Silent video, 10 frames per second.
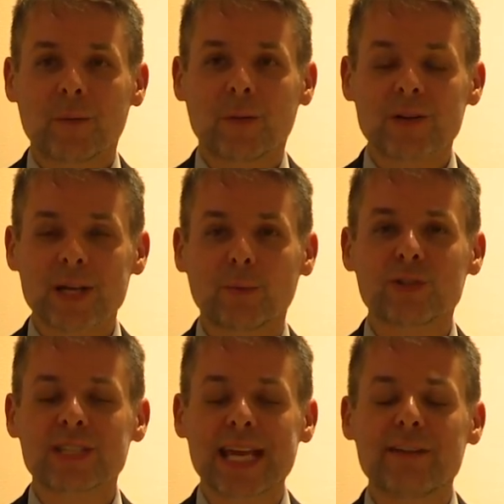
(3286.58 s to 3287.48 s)
was I
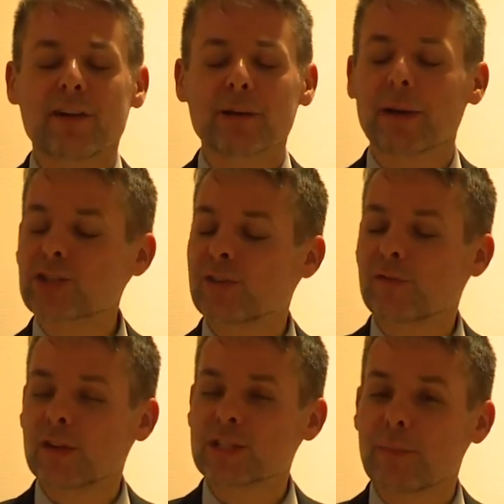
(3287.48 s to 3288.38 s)
would say very much
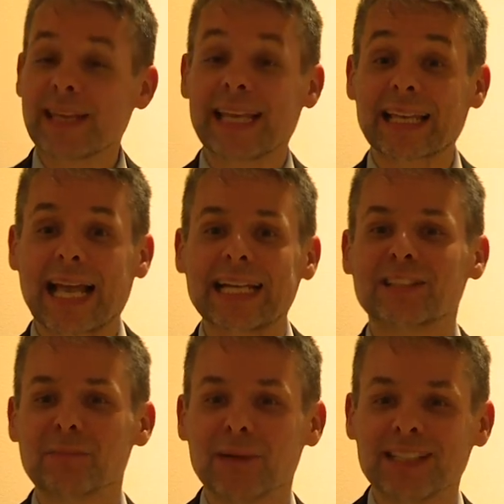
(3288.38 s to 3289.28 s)
influenced by the
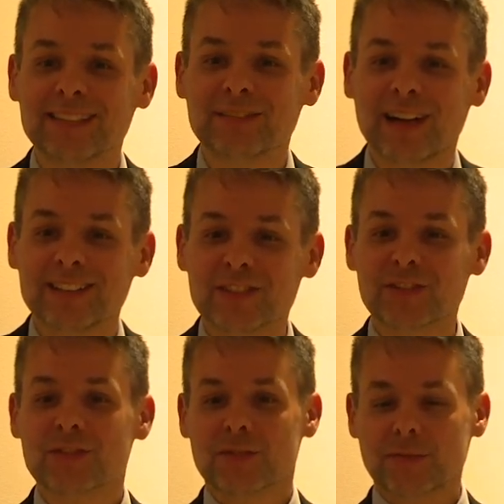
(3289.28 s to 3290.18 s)
Enlightenment, right?
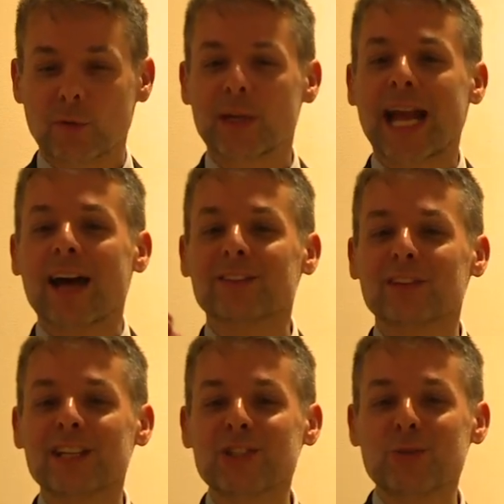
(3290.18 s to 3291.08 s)
So we
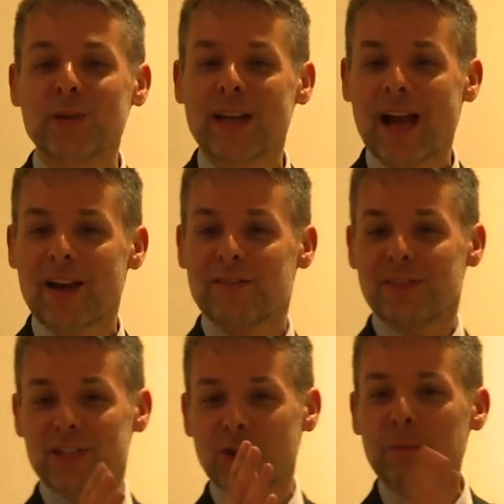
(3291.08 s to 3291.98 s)
Catholics we
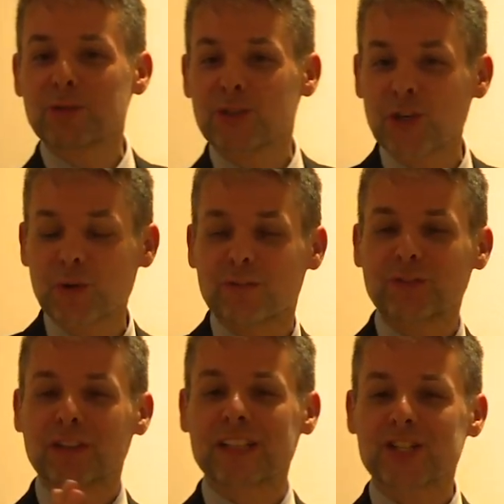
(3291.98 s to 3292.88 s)
have the scripture, we have
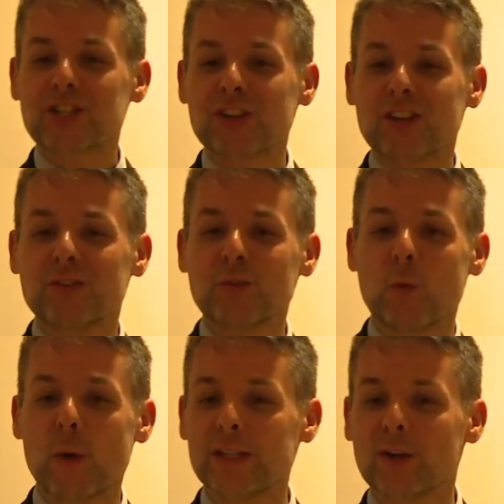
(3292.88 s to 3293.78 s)
tradition,
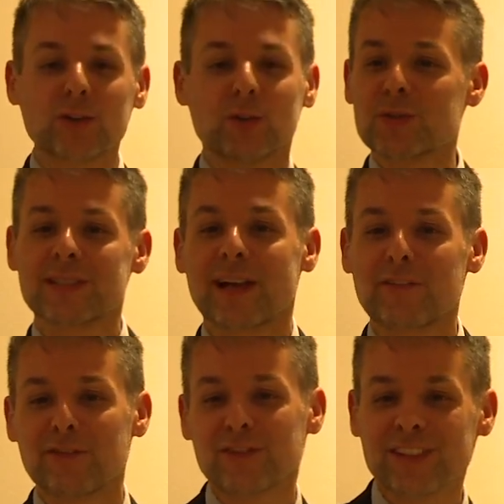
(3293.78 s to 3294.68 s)
we don't do
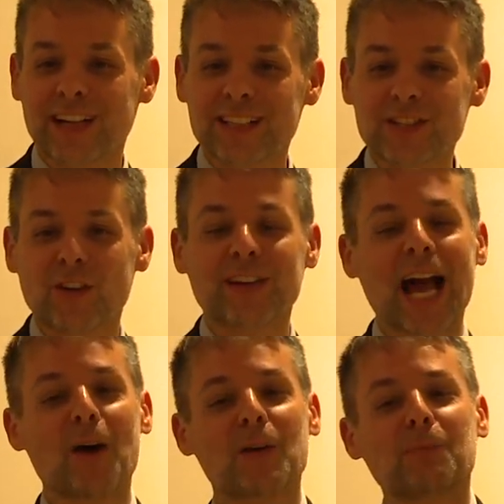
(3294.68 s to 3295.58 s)
stuff. Okay, so
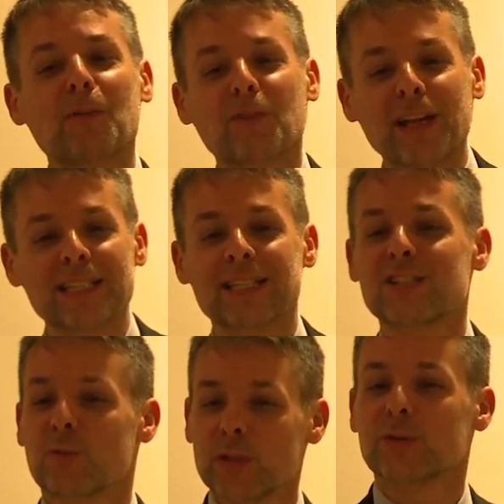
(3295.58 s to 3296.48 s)
now with Pope
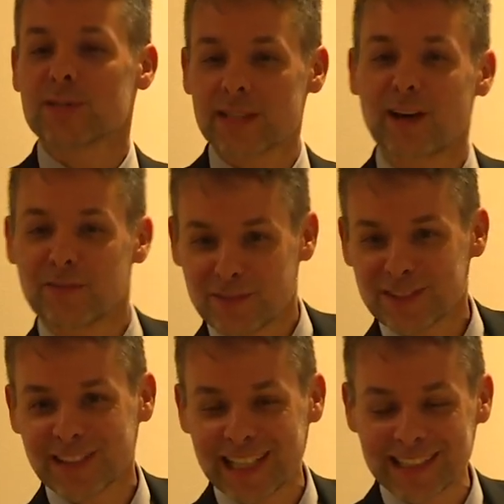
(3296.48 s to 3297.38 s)
Francis we do stuff,
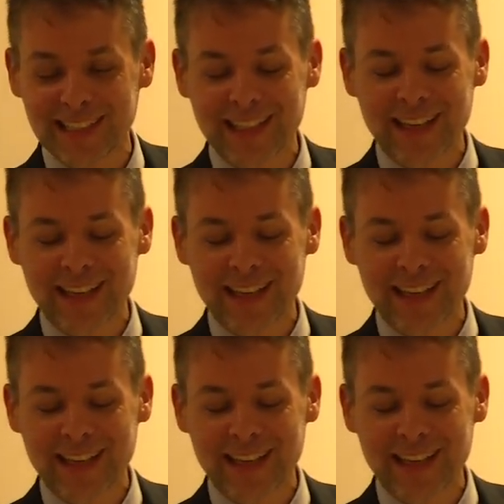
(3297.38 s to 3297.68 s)
right?